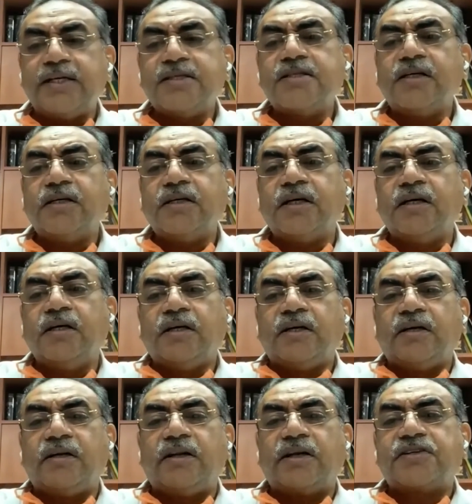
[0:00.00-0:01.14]
is a
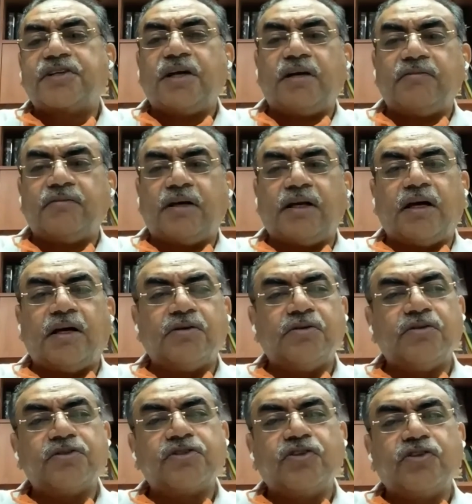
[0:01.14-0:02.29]
rickshaw wala
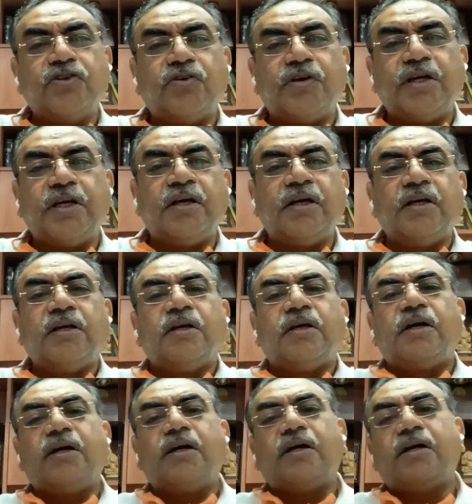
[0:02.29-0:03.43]
who's going
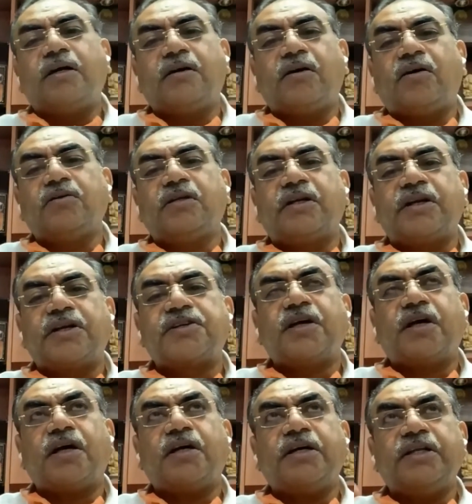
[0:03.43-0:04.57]
on the
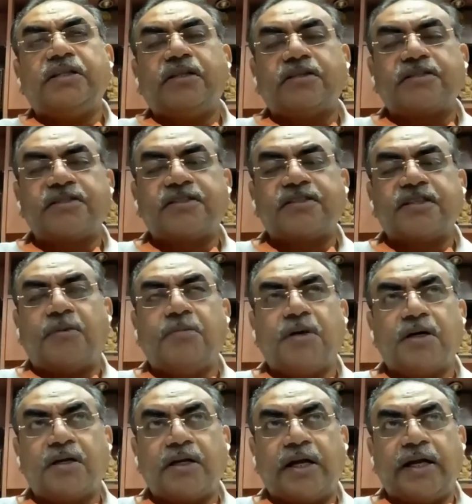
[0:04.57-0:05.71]
rickshaw in the
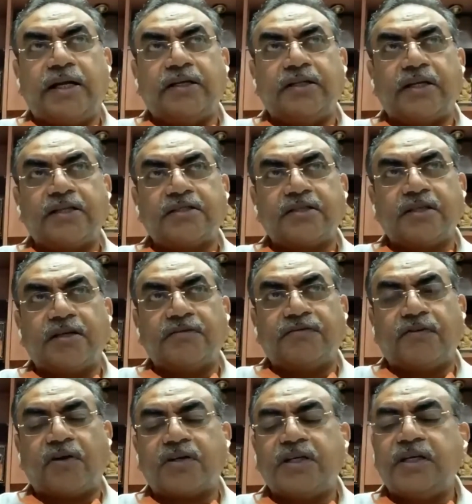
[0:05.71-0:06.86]
summer, and there is a
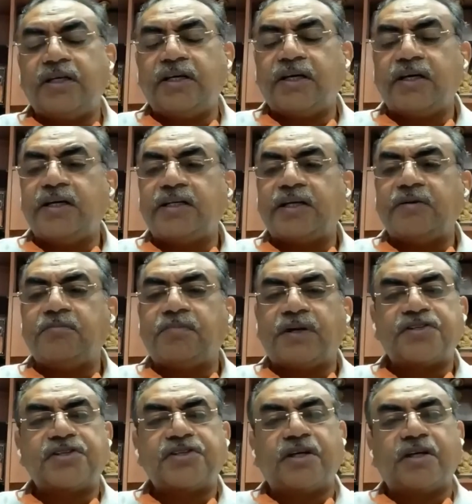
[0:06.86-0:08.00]
40-degree
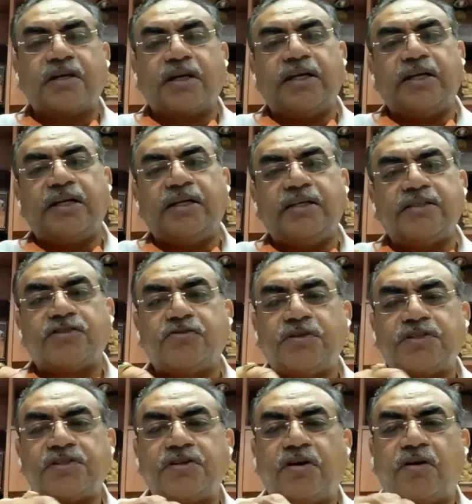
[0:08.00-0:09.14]
temperature, and he's
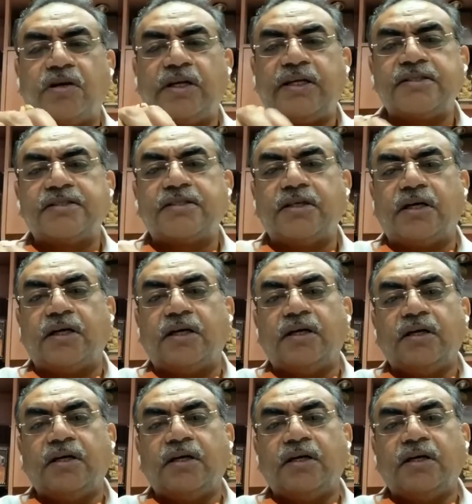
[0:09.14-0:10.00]
switched on his